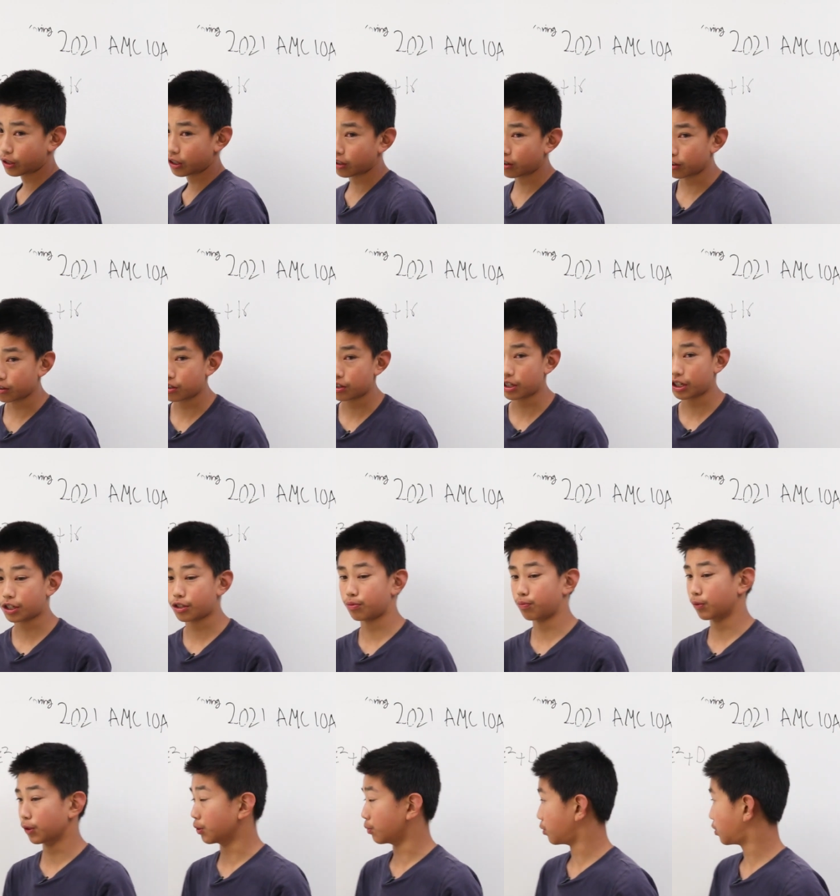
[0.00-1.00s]
there are six
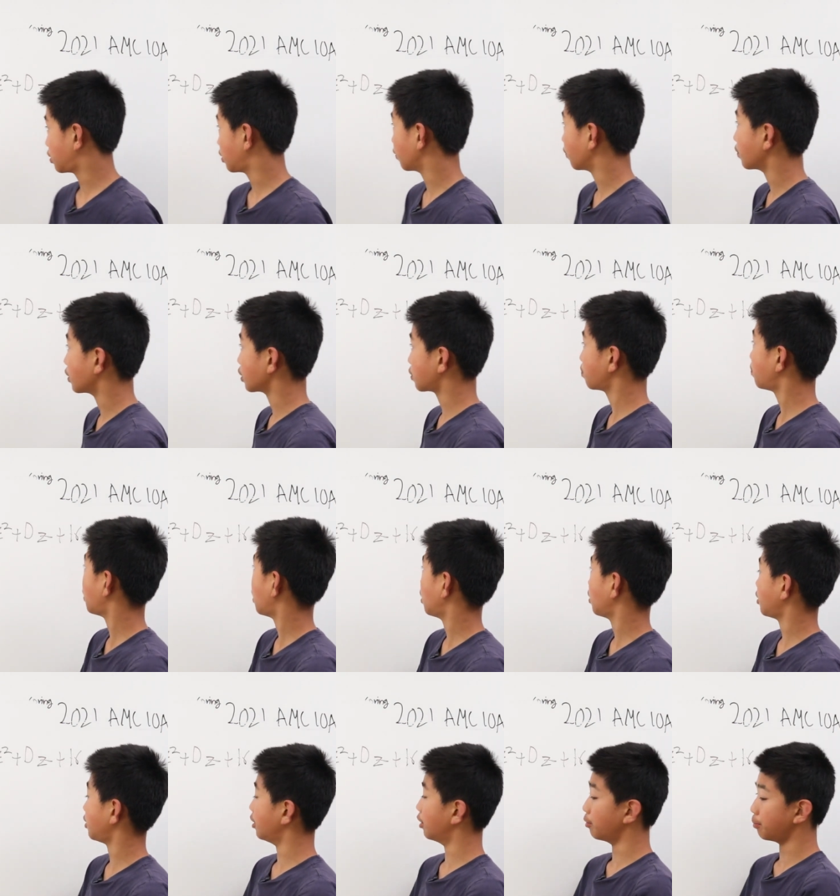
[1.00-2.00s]
roots of this
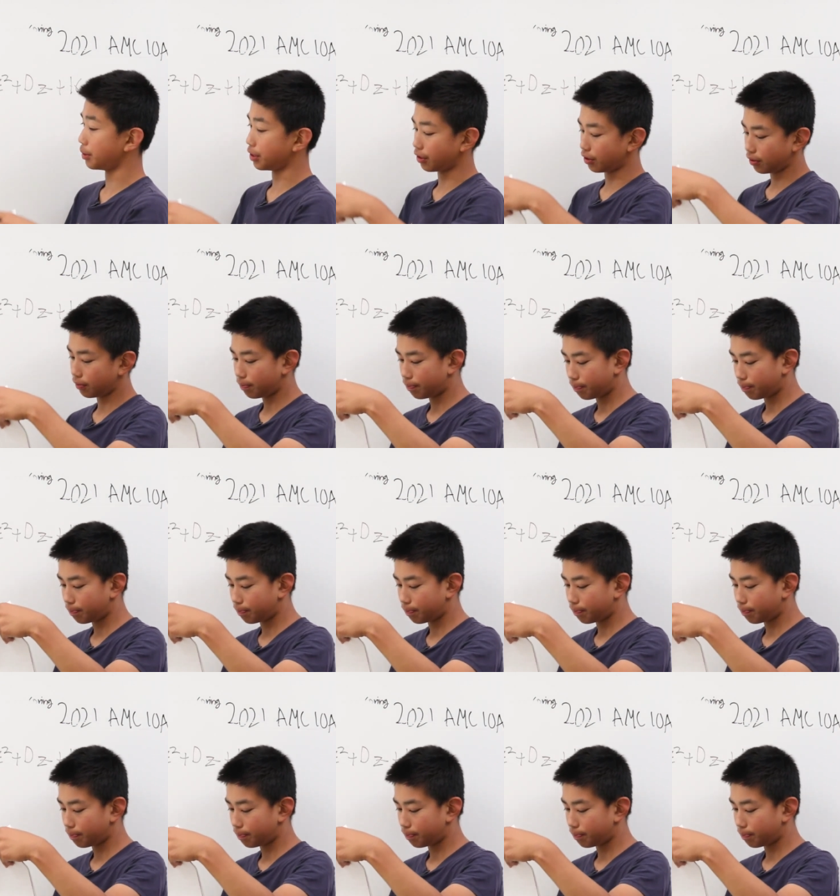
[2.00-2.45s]
polynomial.